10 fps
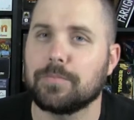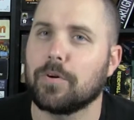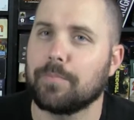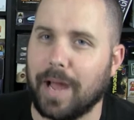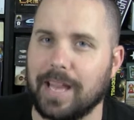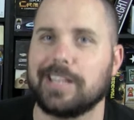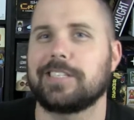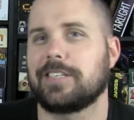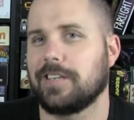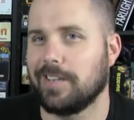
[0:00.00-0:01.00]
more
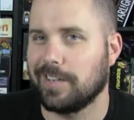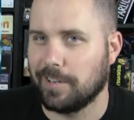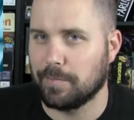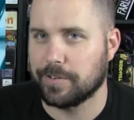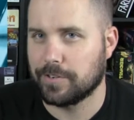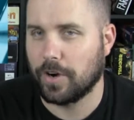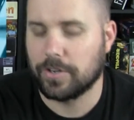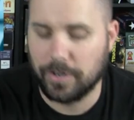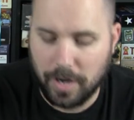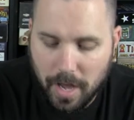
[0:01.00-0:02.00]
balanced and a little more
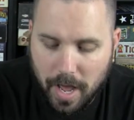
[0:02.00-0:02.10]
structured.